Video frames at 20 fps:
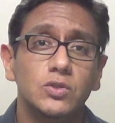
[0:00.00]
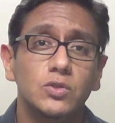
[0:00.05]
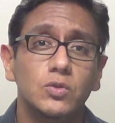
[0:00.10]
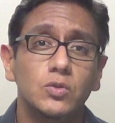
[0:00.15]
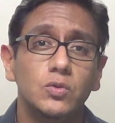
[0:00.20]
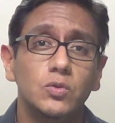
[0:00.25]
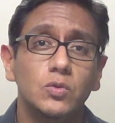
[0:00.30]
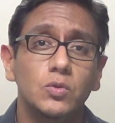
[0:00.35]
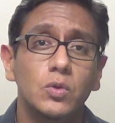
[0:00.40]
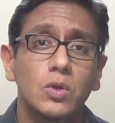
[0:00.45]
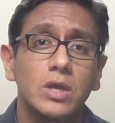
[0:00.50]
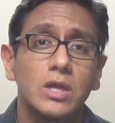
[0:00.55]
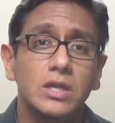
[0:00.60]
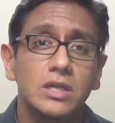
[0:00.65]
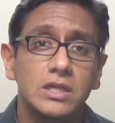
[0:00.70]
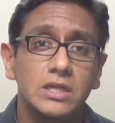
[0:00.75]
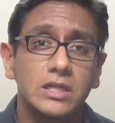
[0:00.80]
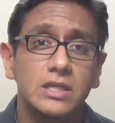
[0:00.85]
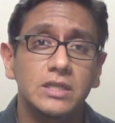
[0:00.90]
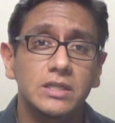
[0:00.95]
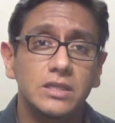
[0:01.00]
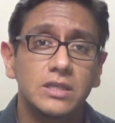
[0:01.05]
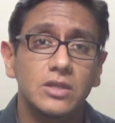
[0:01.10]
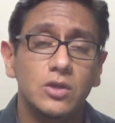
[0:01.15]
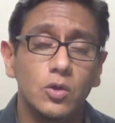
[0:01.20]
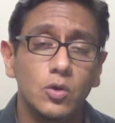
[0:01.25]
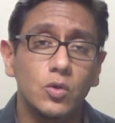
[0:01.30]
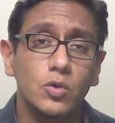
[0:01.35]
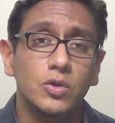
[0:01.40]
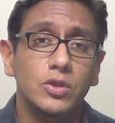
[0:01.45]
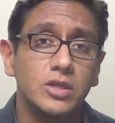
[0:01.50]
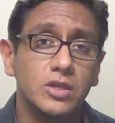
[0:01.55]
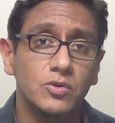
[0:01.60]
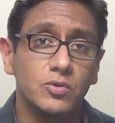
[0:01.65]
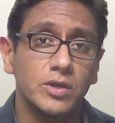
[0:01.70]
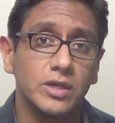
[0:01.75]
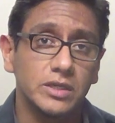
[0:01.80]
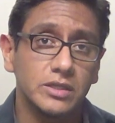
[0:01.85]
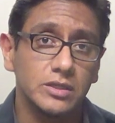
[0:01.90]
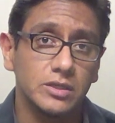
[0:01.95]
to lead or
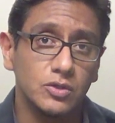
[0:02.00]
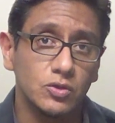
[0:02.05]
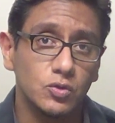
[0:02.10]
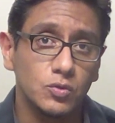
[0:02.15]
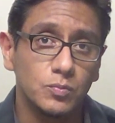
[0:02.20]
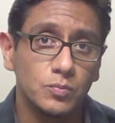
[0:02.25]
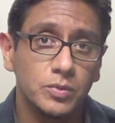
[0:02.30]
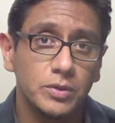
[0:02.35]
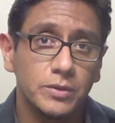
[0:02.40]
direct the group.